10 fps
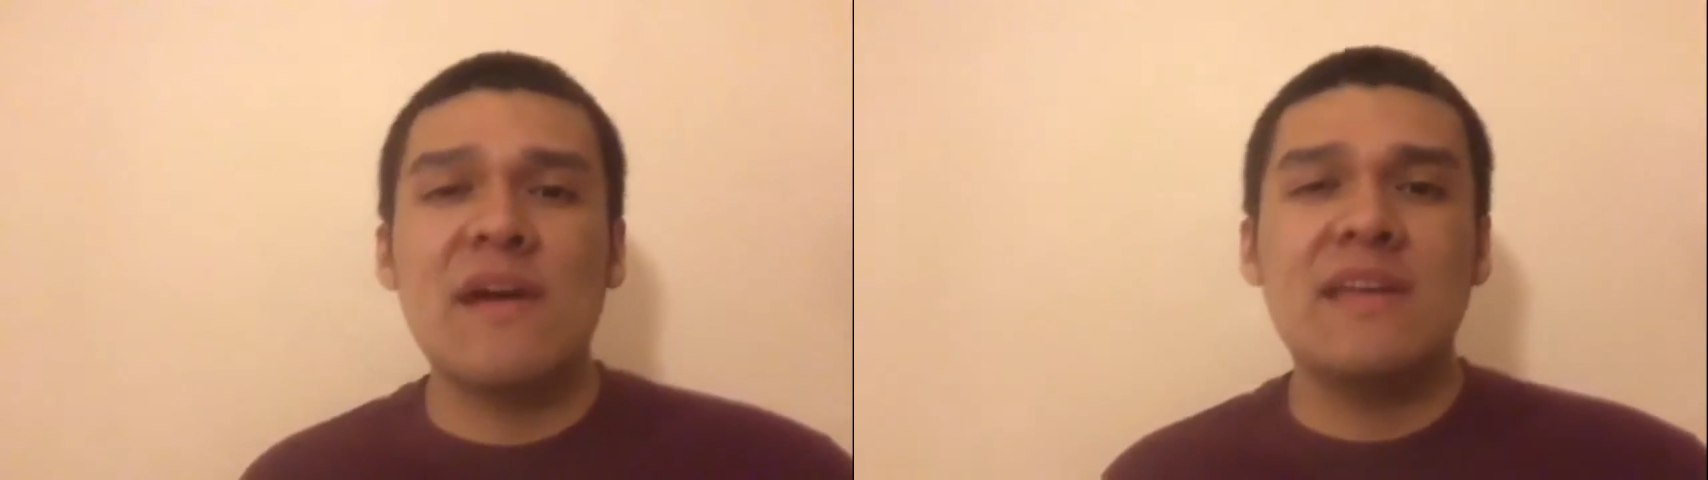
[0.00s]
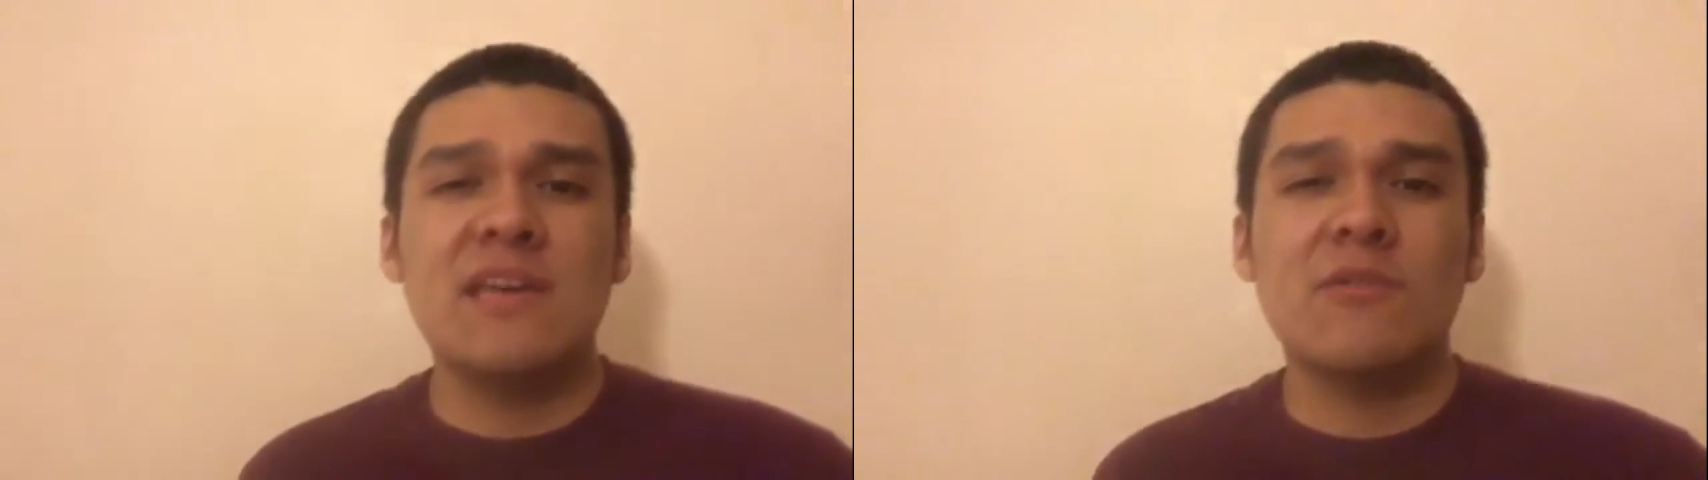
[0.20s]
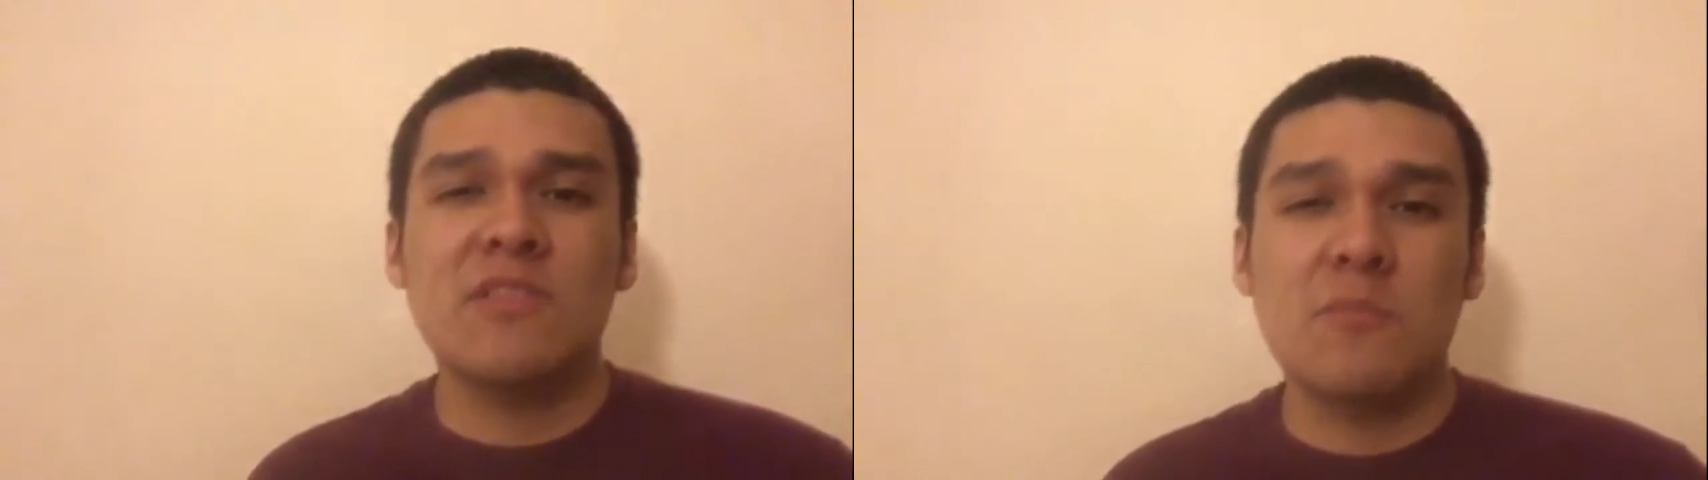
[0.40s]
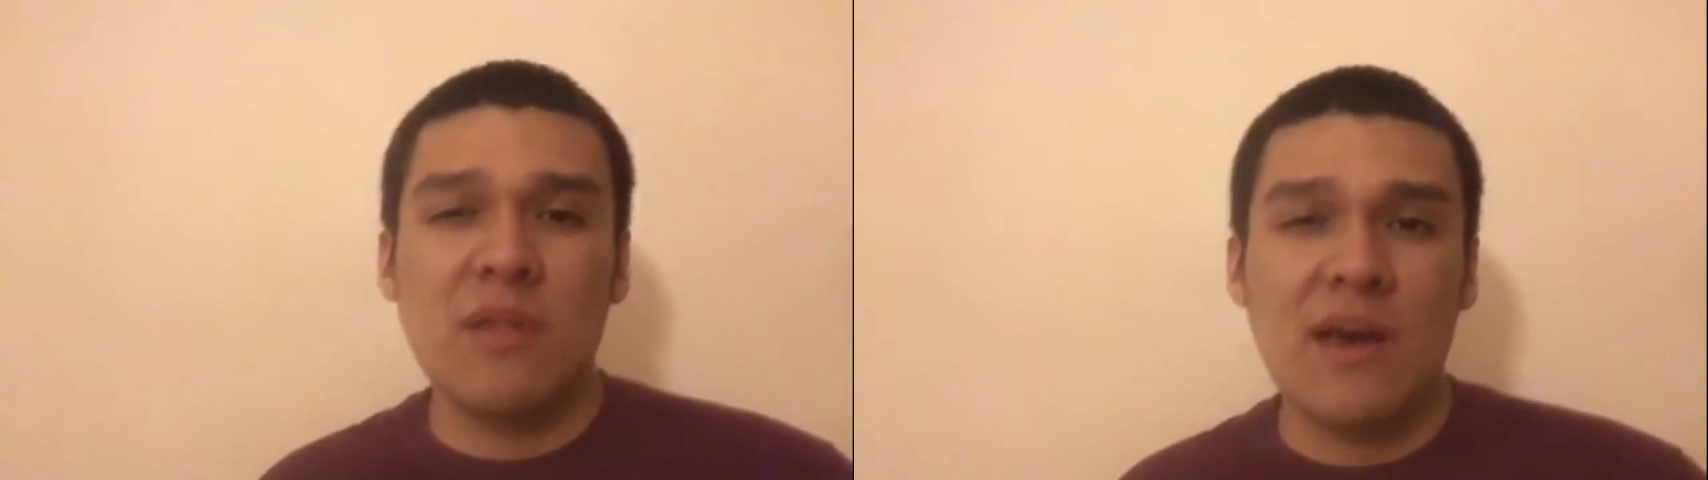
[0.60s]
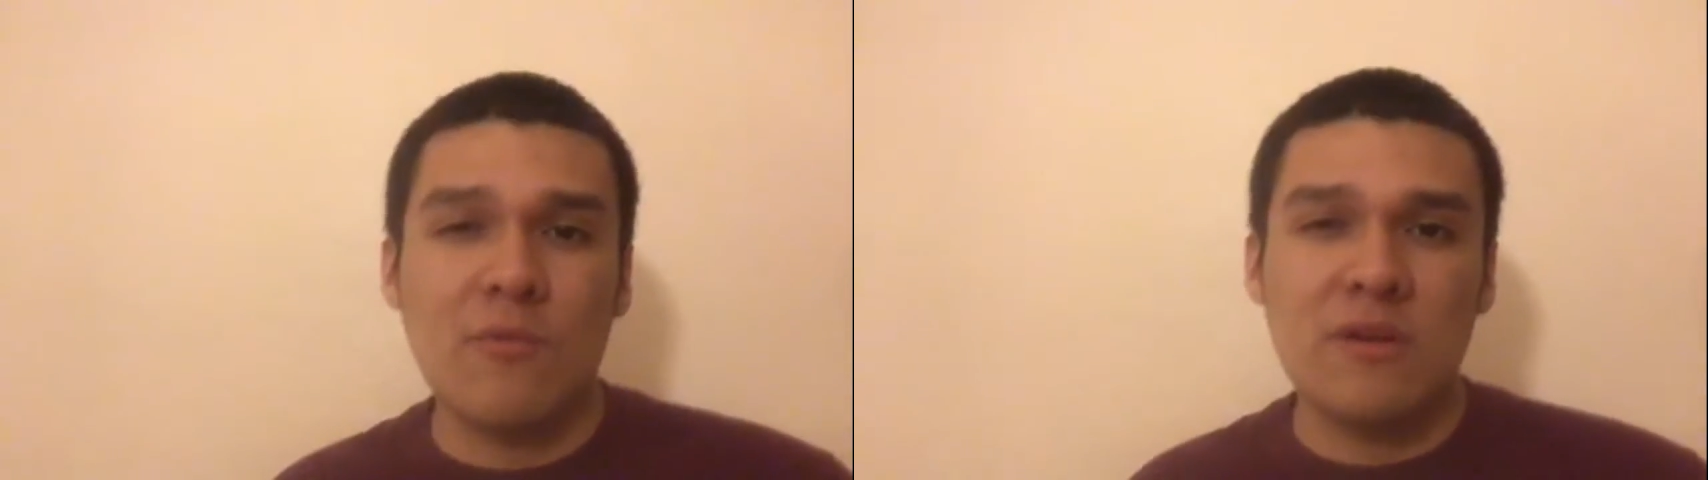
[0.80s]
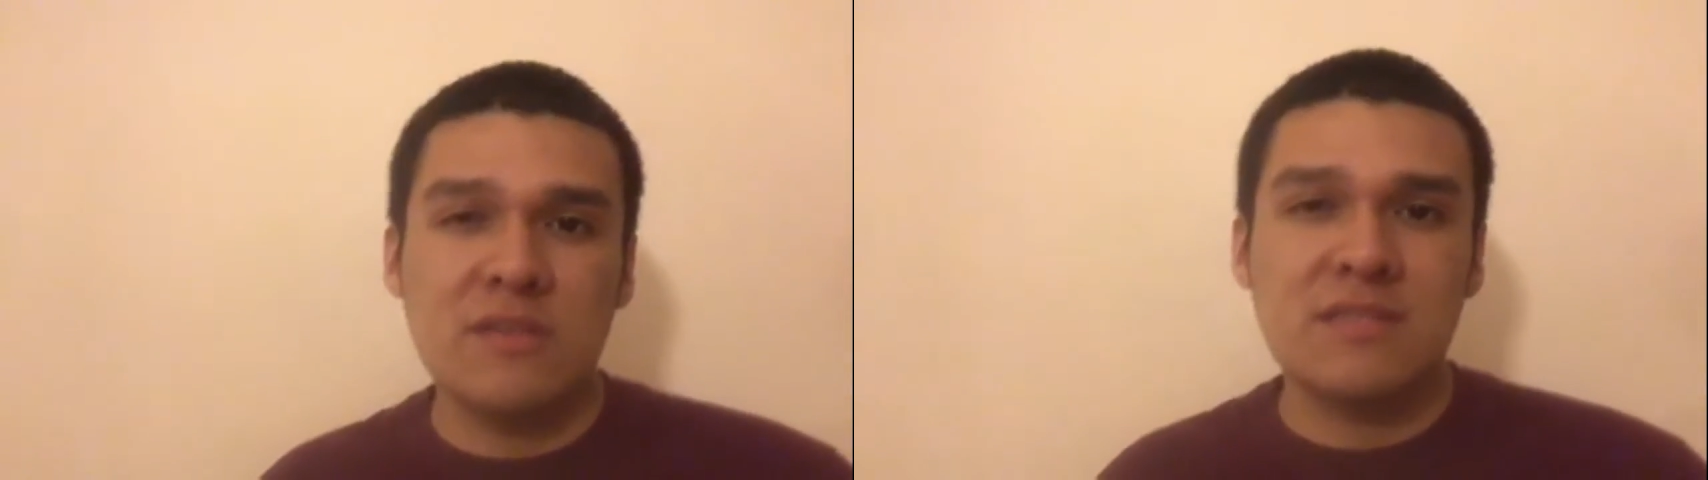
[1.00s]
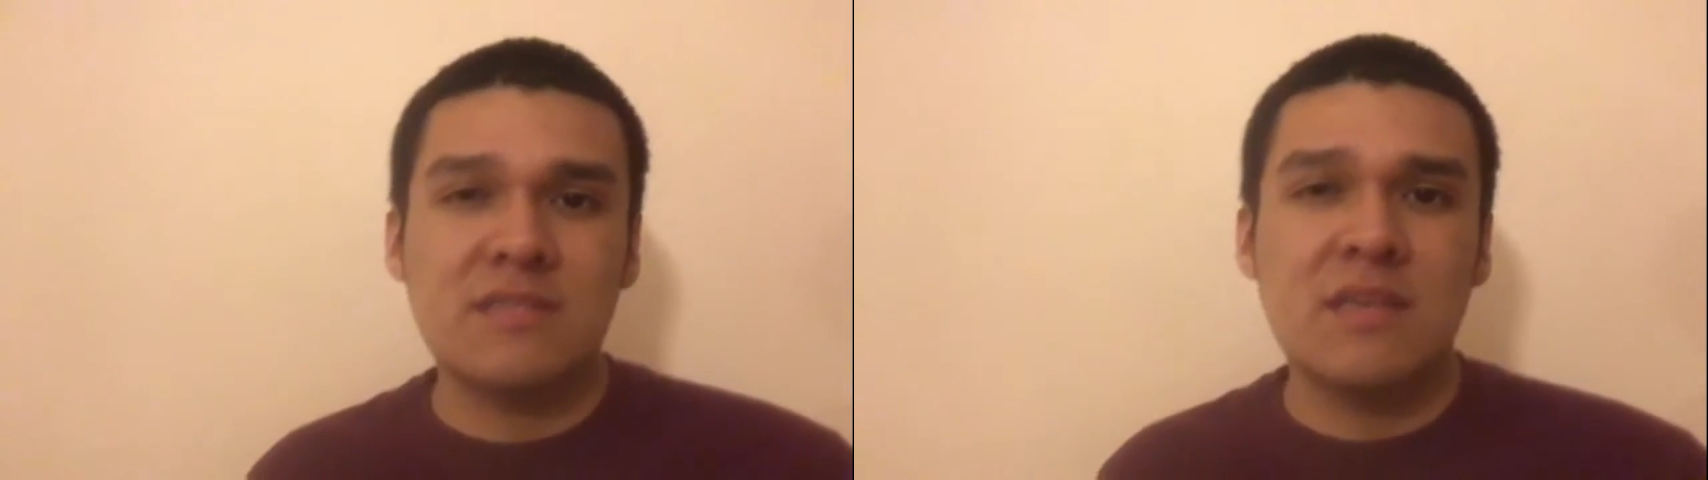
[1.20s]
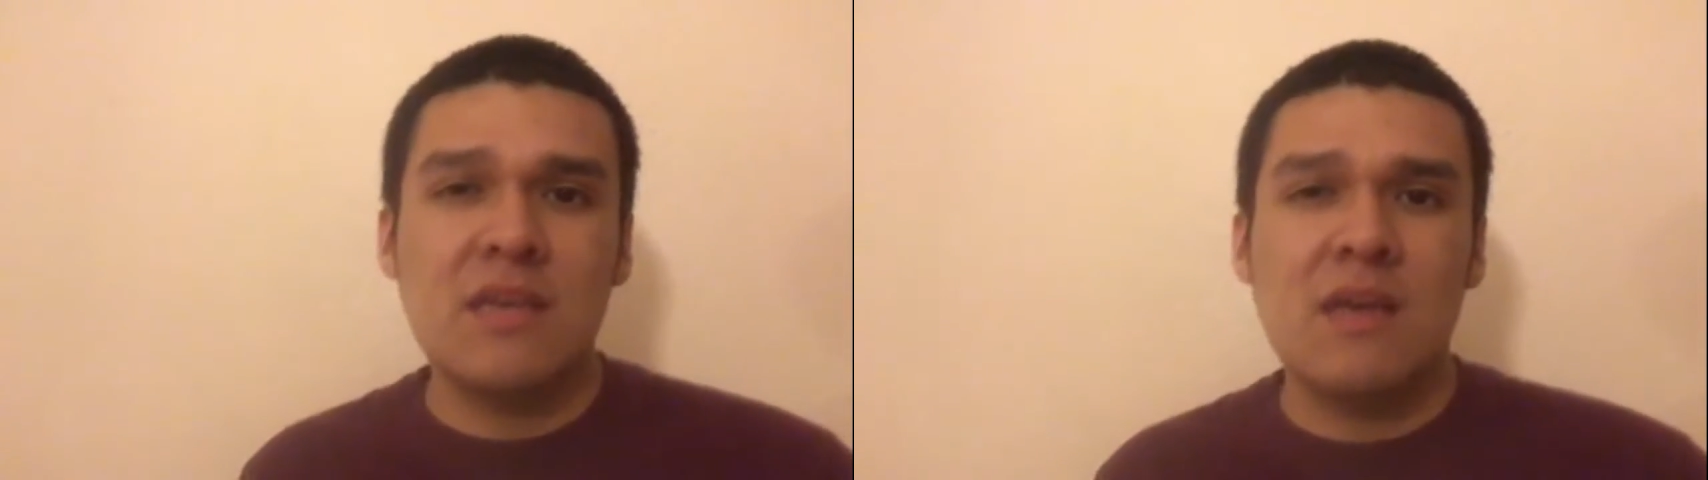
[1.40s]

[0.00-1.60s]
idea what the plot was.